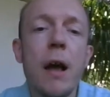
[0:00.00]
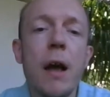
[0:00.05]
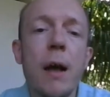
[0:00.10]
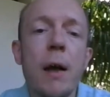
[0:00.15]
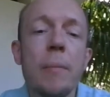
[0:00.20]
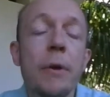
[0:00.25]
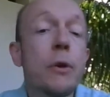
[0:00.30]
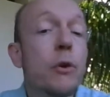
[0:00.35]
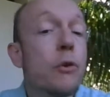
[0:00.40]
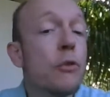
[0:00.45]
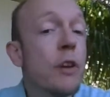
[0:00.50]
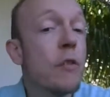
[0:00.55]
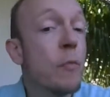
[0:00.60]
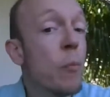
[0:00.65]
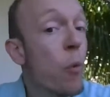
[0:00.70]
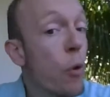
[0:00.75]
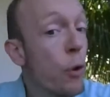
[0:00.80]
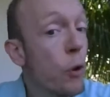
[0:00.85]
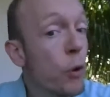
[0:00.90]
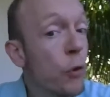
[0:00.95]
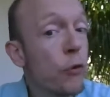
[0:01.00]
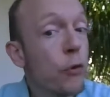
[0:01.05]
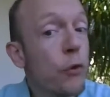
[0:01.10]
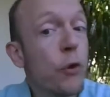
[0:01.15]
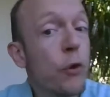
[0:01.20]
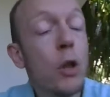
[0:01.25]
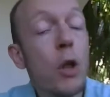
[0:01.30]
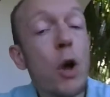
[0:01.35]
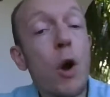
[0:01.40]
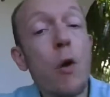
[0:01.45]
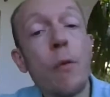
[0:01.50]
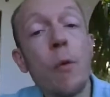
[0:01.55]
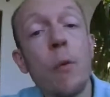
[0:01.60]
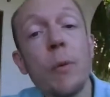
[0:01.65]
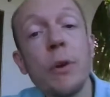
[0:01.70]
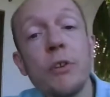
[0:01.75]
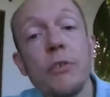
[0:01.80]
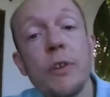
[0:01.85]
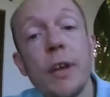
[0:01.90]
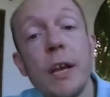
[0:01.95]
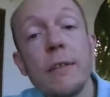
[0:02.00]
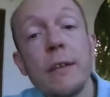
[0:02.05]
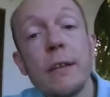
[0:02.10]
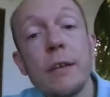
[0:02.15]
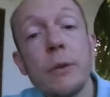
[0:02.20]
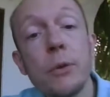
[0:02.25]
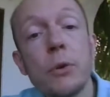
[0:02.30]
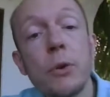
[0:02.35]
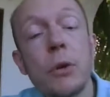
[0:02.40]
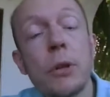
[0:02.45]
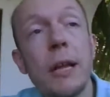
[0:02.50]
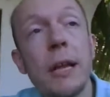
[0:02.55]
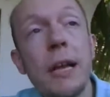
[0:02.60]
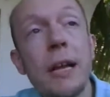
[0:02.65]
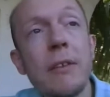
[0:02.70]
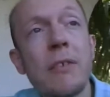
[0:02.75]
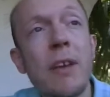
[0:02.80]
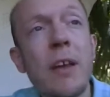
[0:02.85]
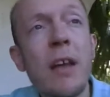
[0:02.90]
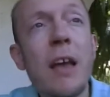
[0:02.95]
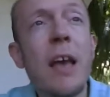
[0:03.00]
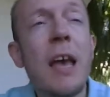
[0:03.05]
because you have more control over which data you collect,